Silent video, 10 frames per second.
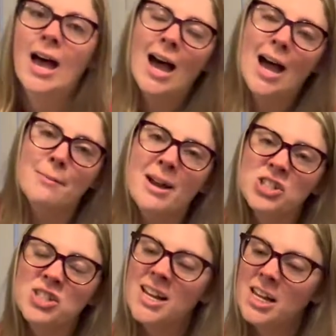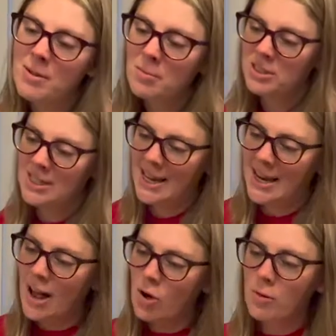I'm actually not gonna be able to take it
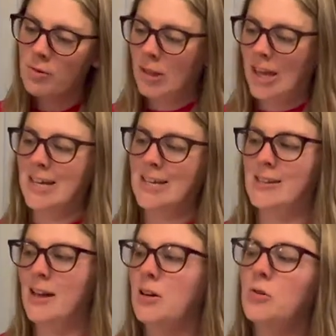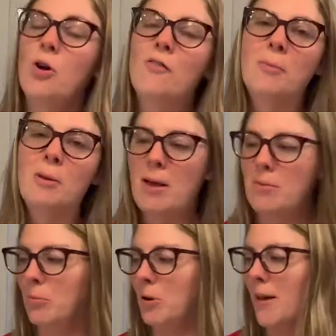out because I don't know if I'm gonna be
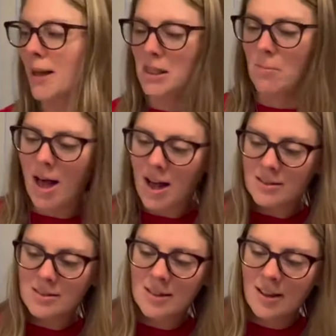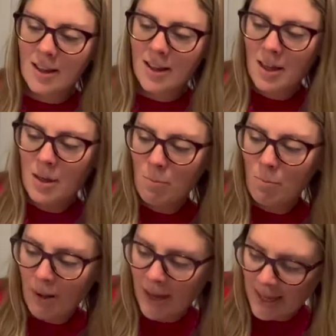able to put it back in the box.
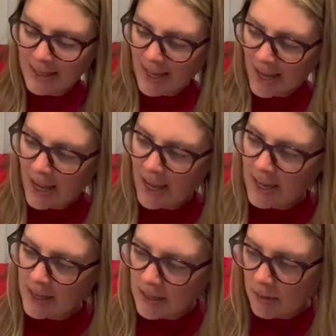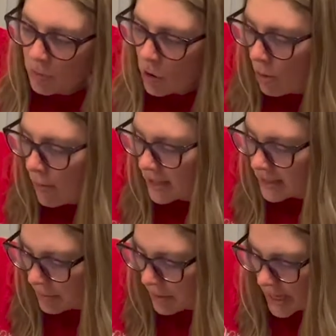But it's a Pokemon
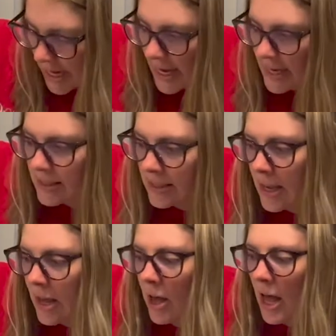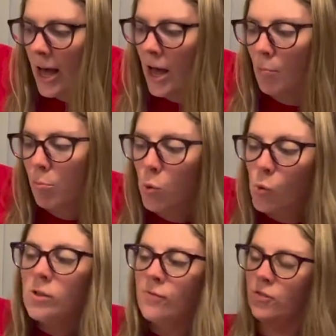Summer Days
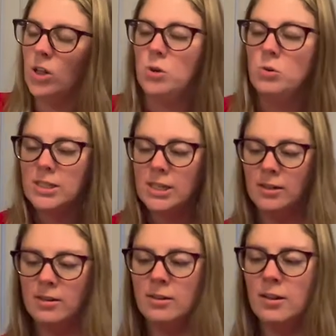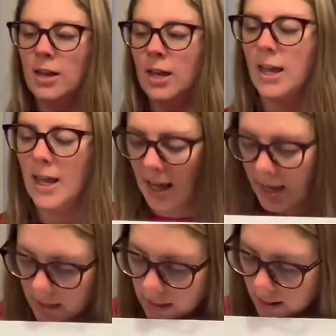pool float.
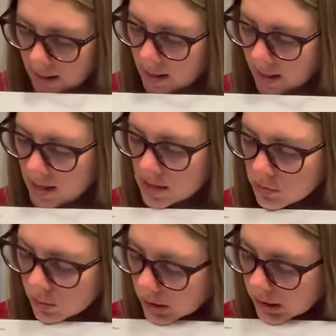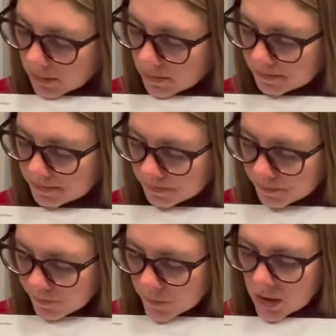And this one
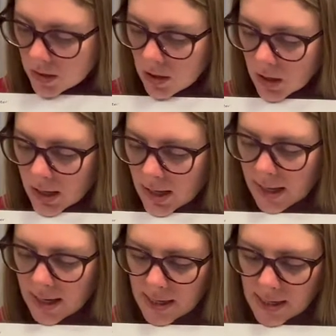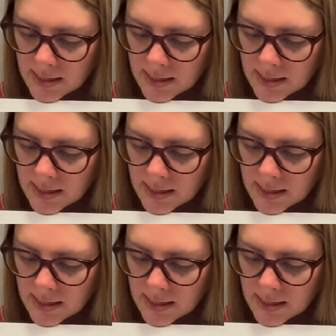is